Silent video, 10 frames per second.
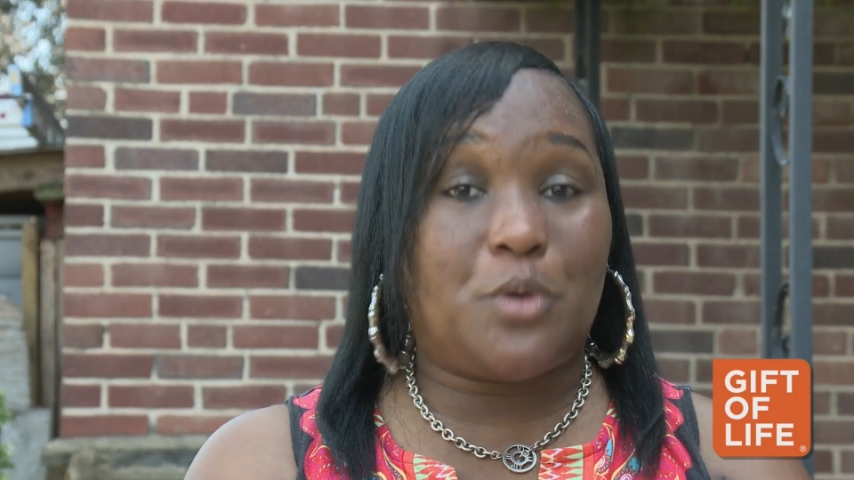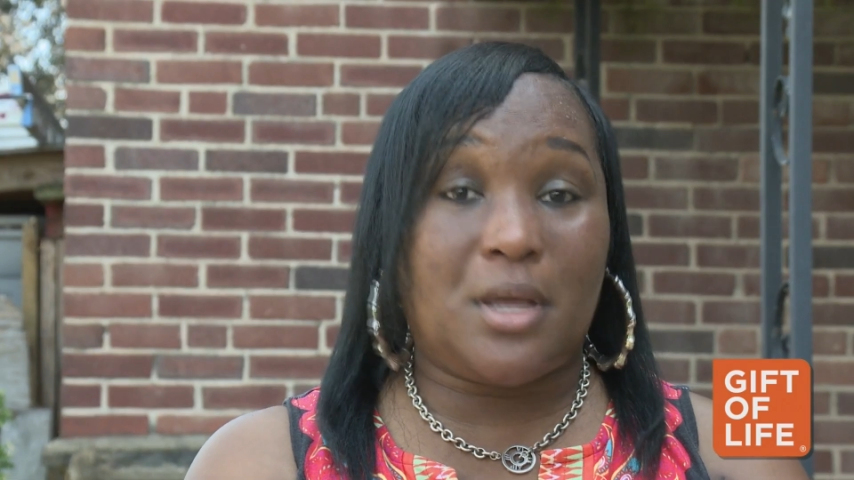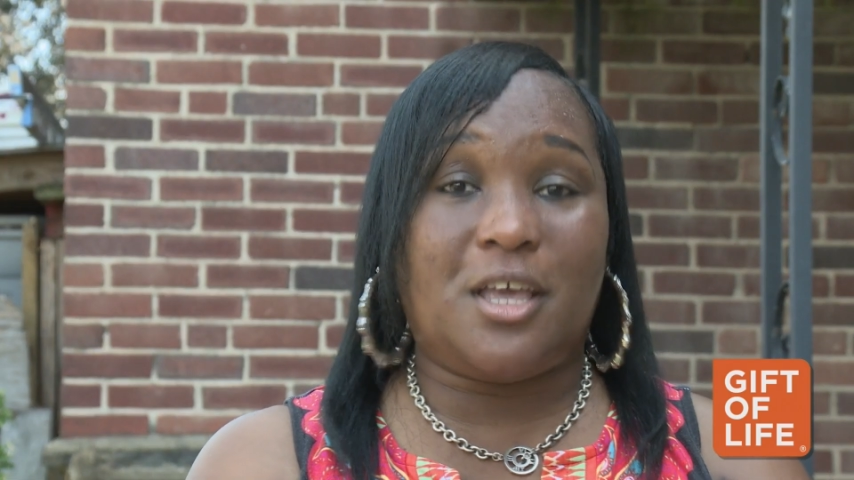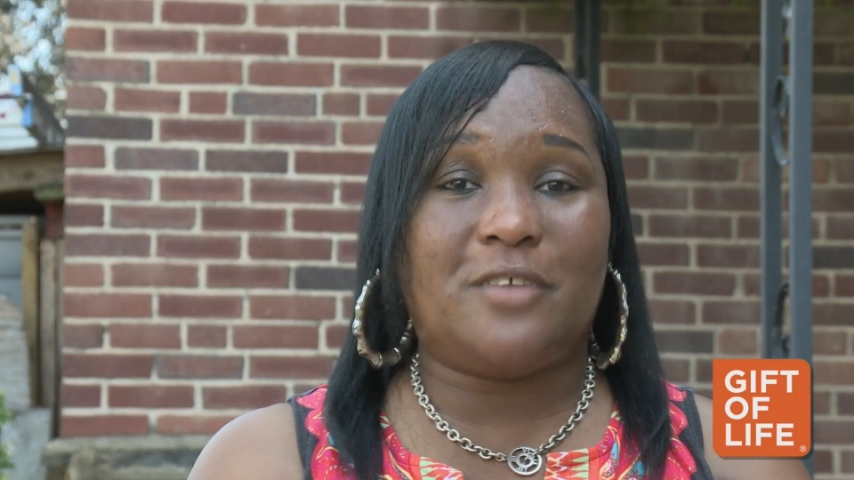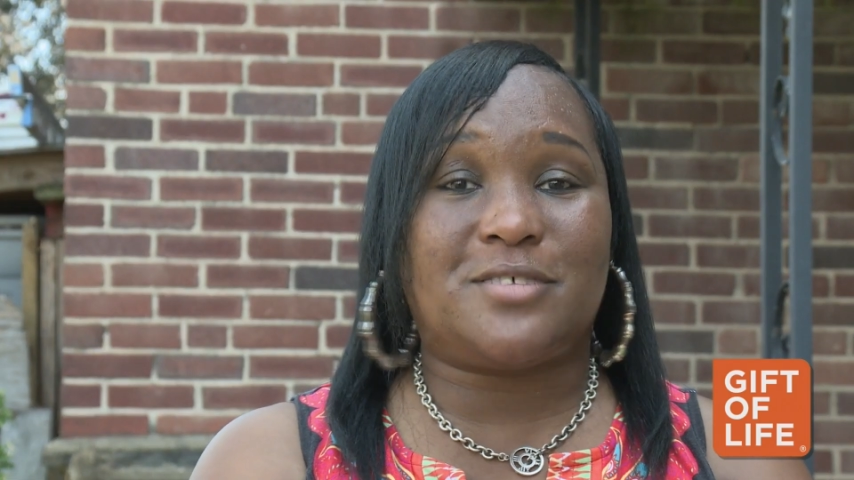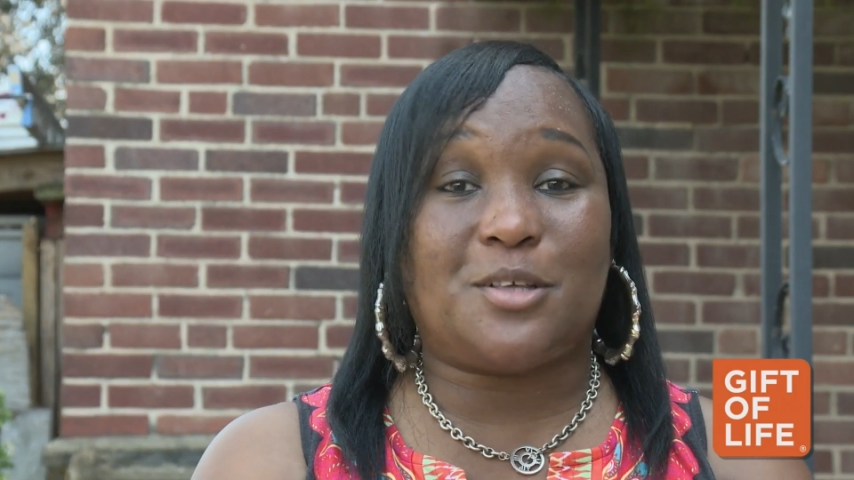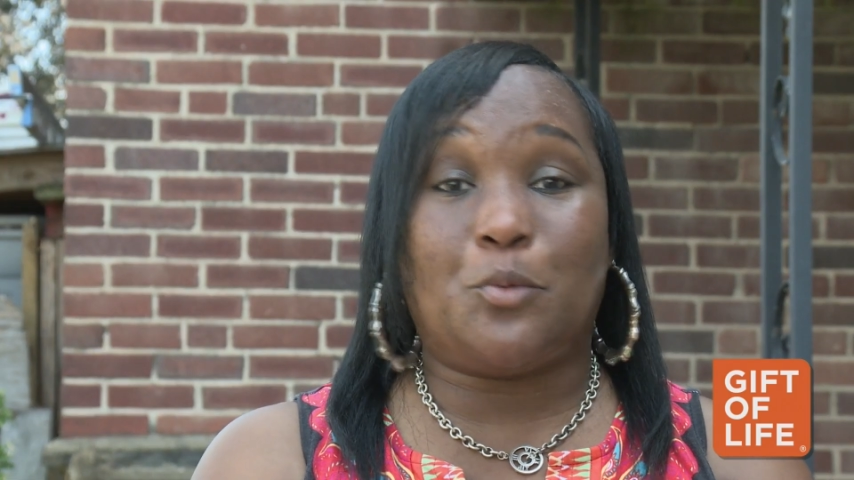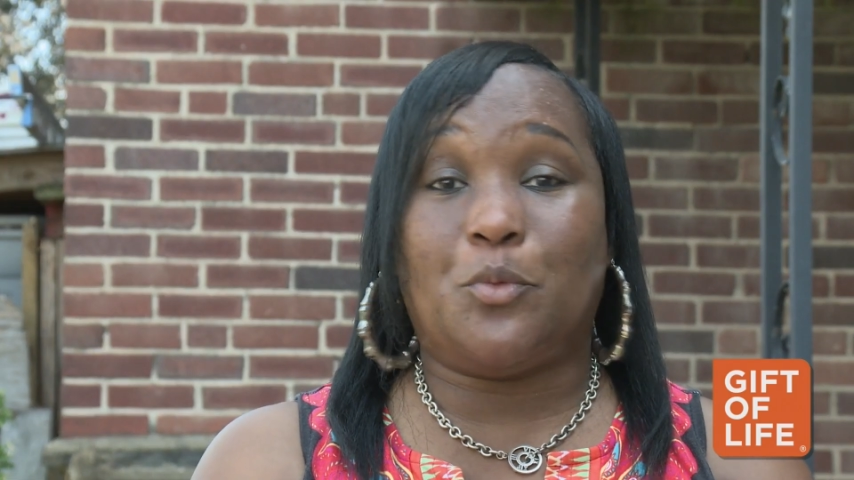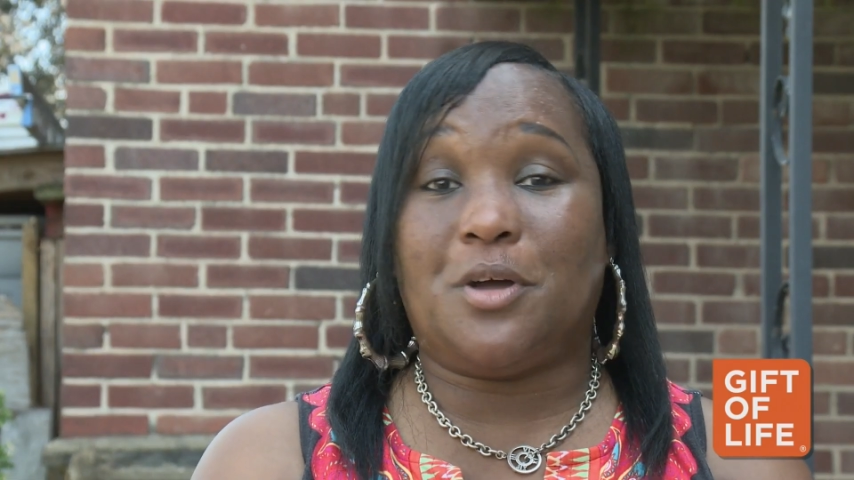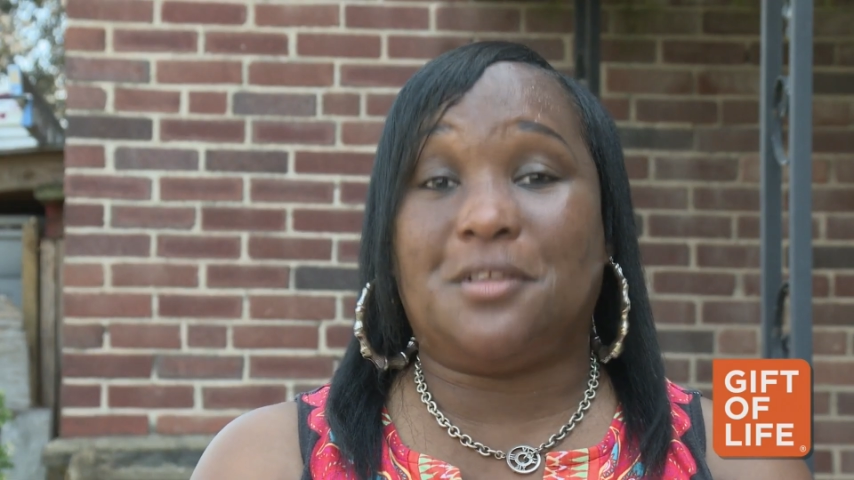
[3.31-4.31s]
can give
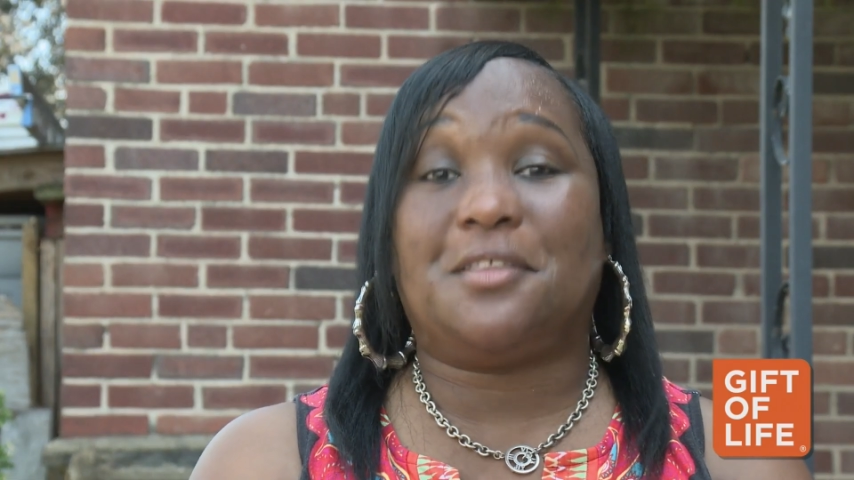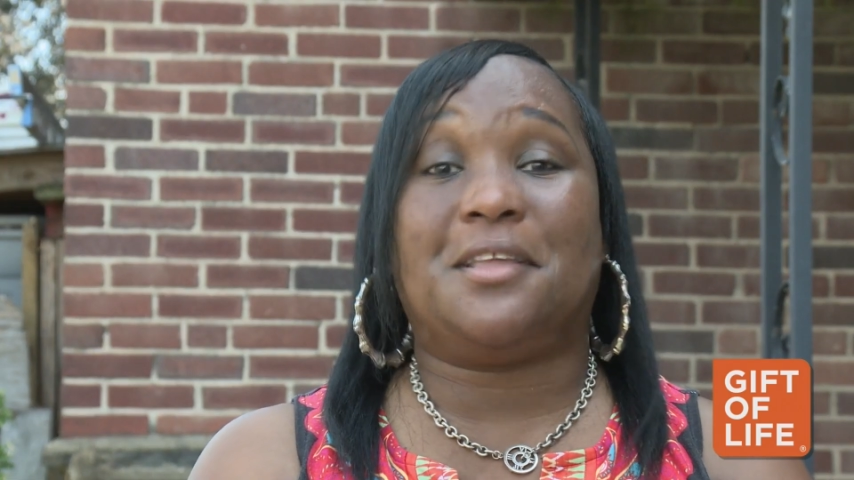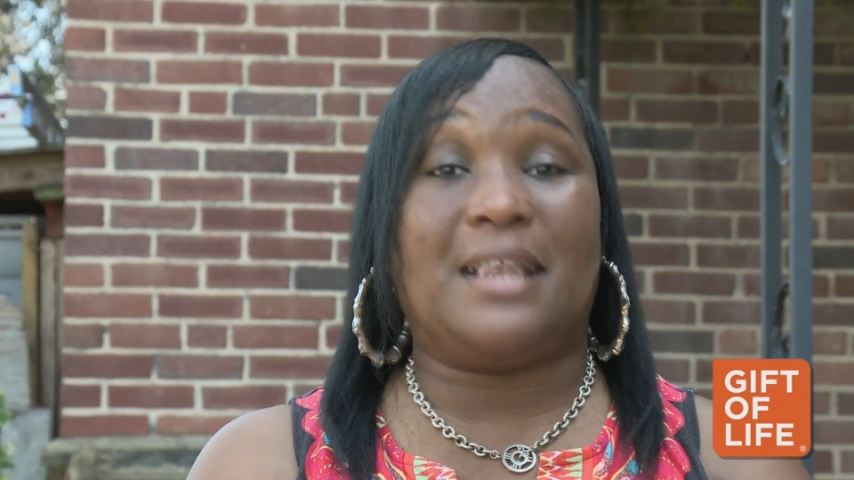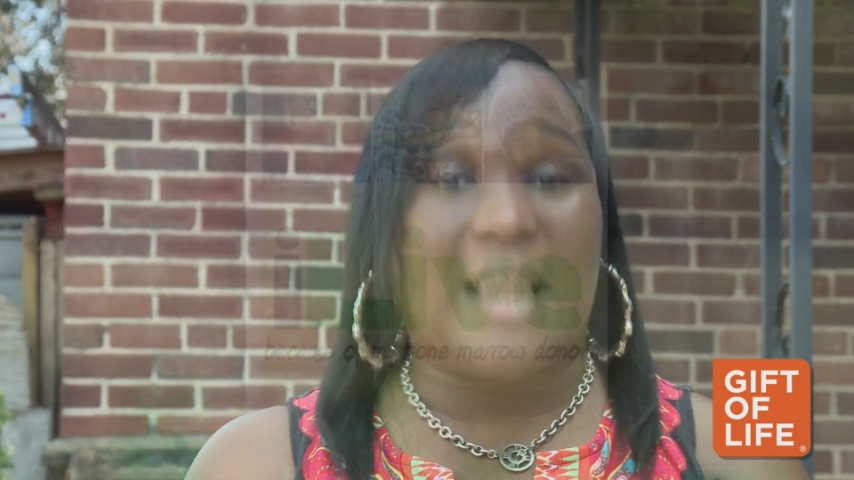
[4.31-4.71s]
someone than